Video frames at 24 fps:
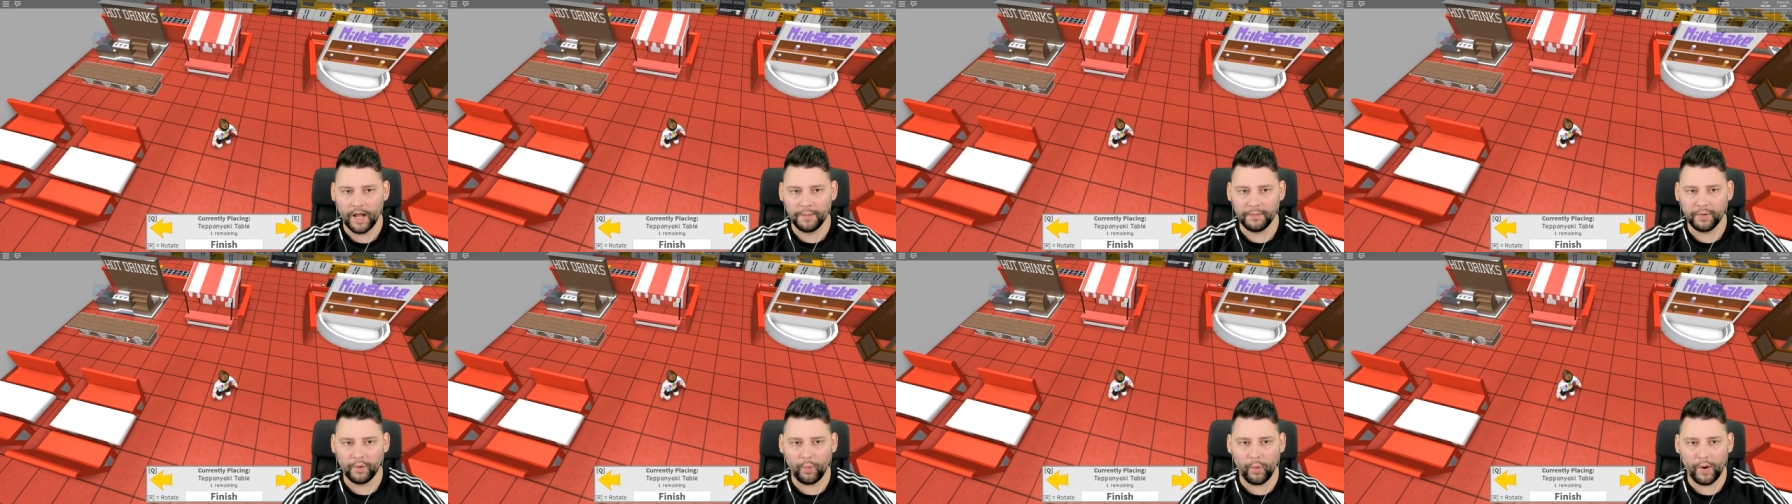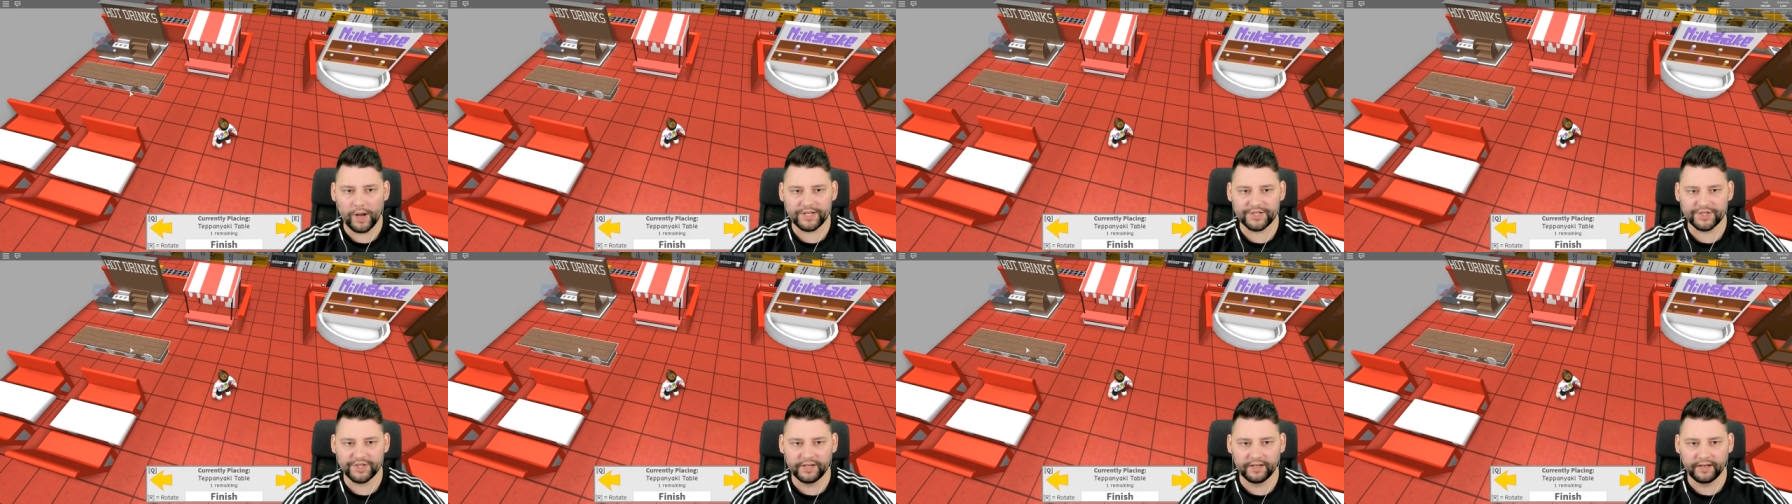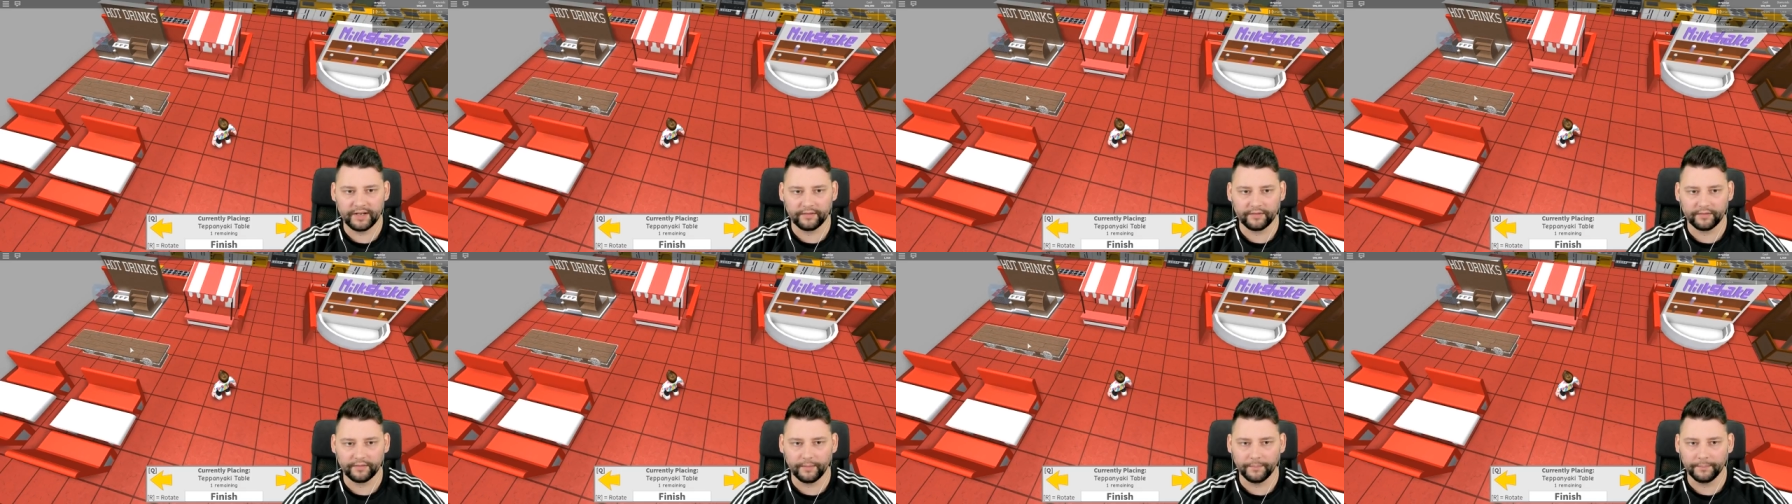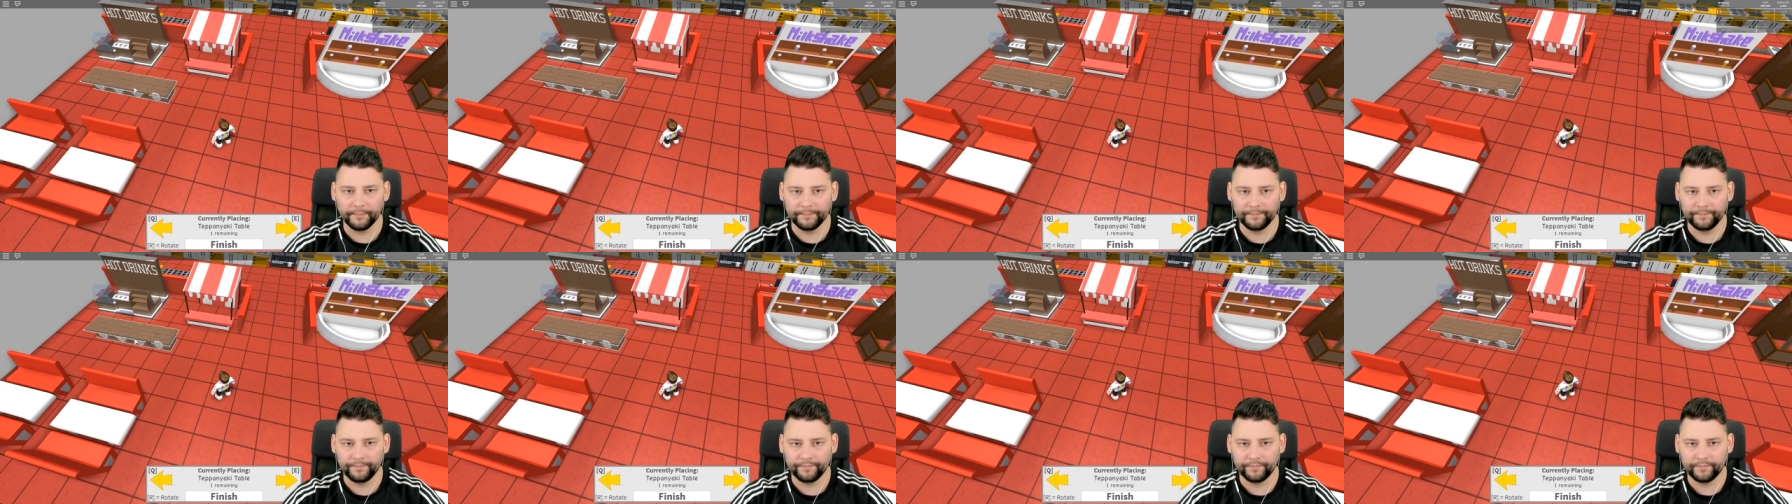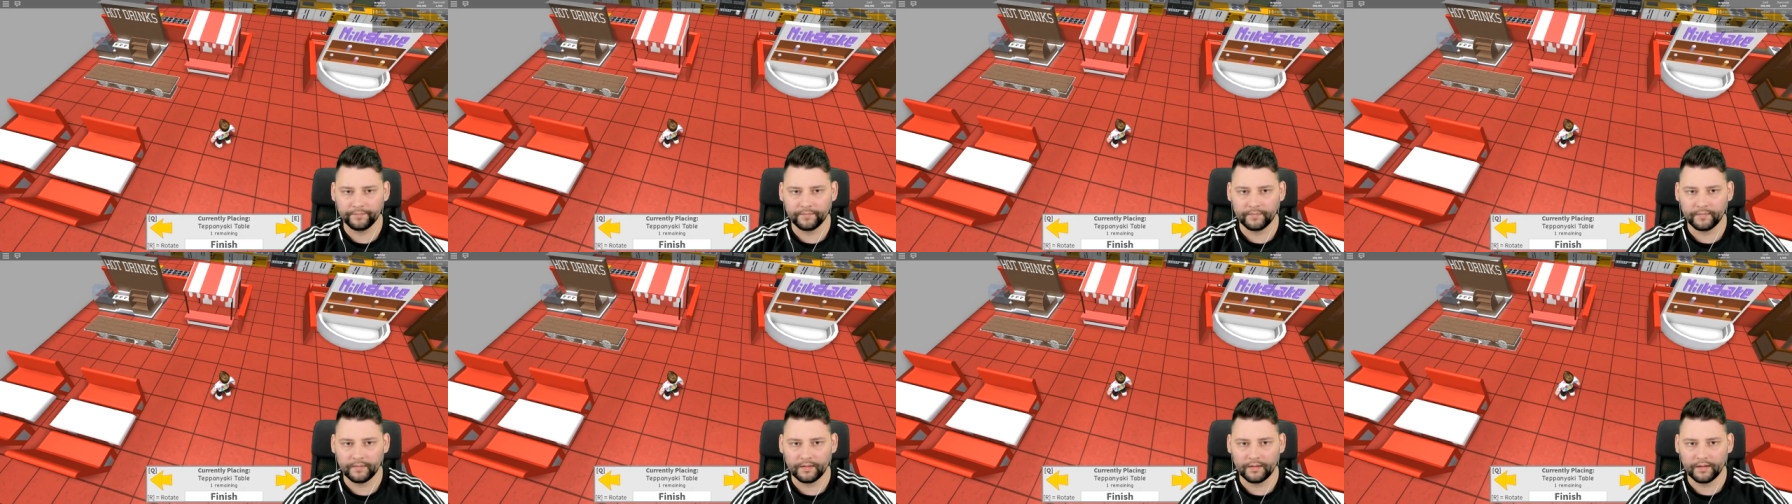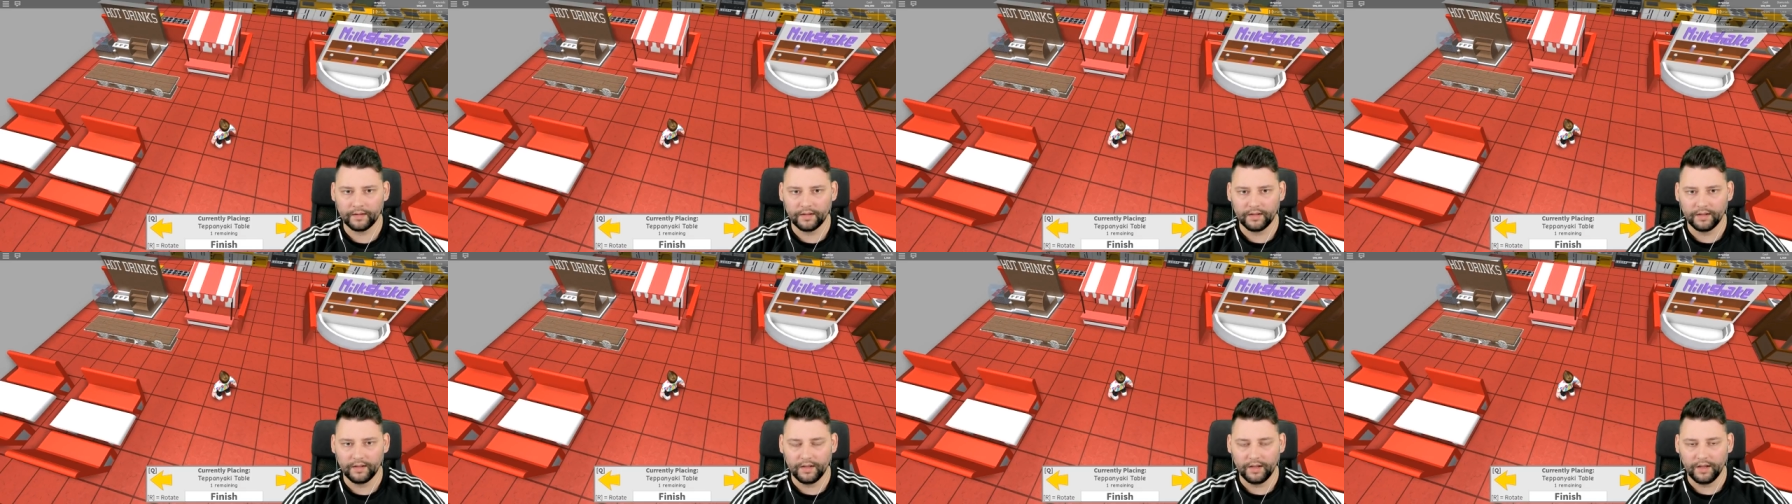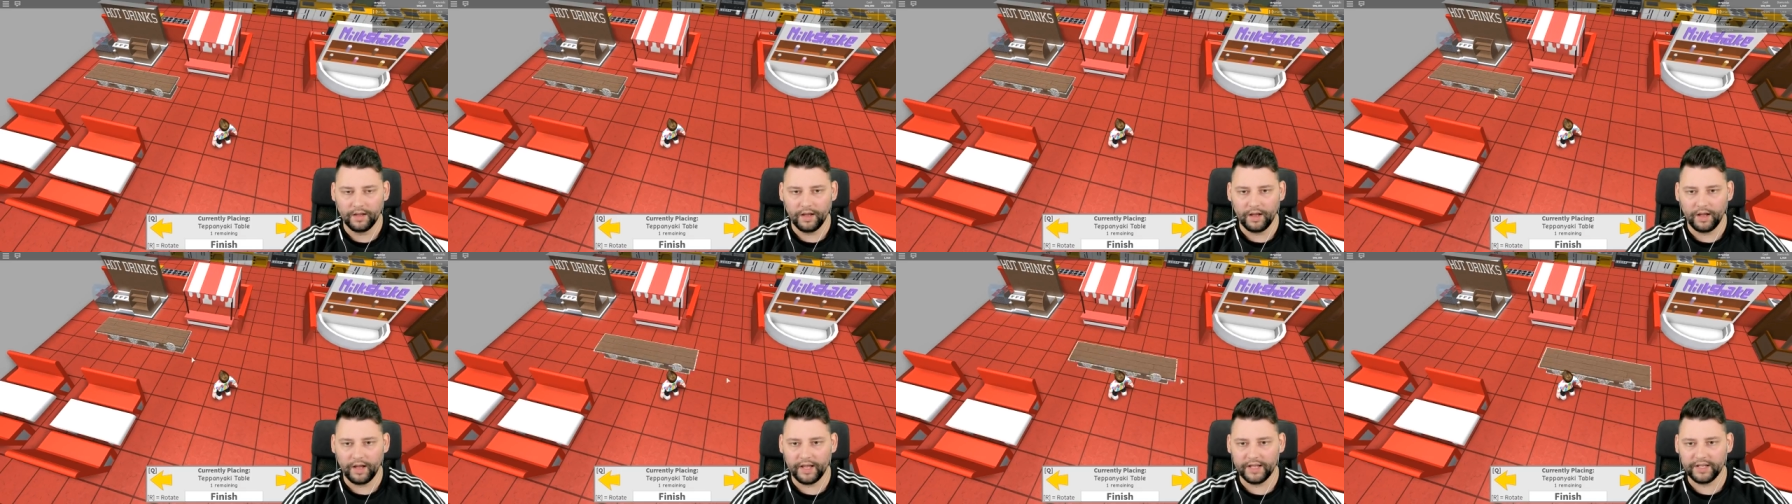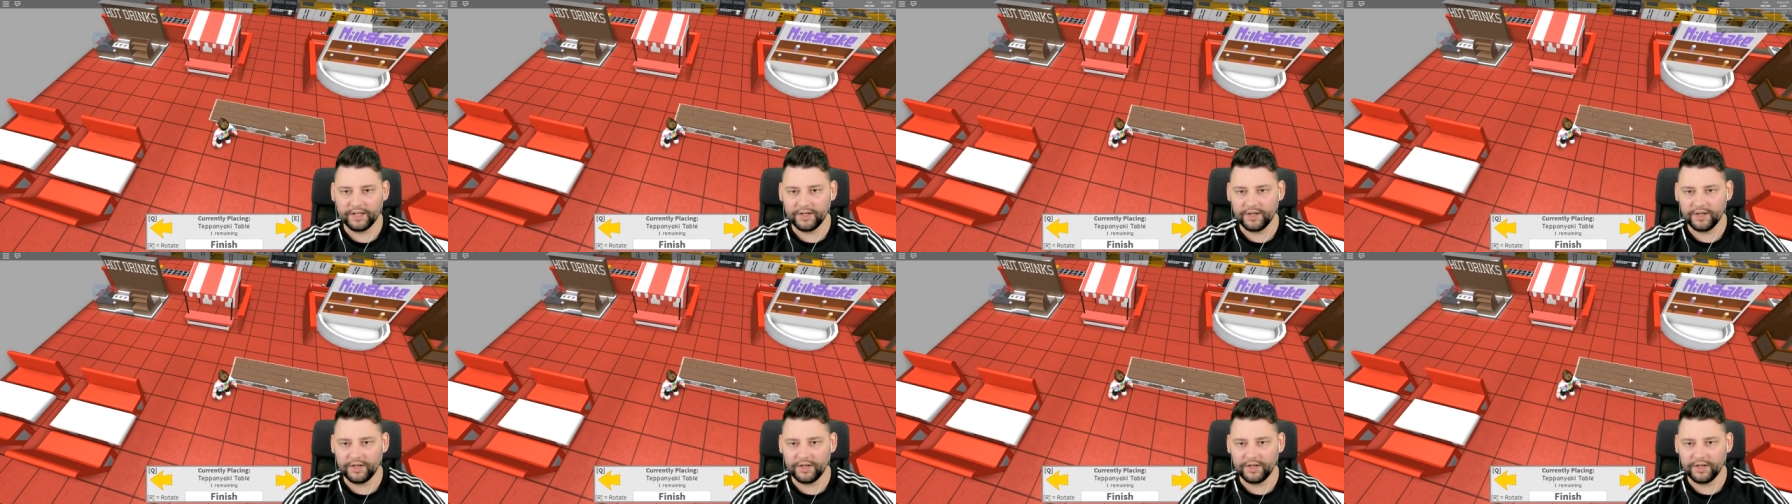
I'm questioning them. I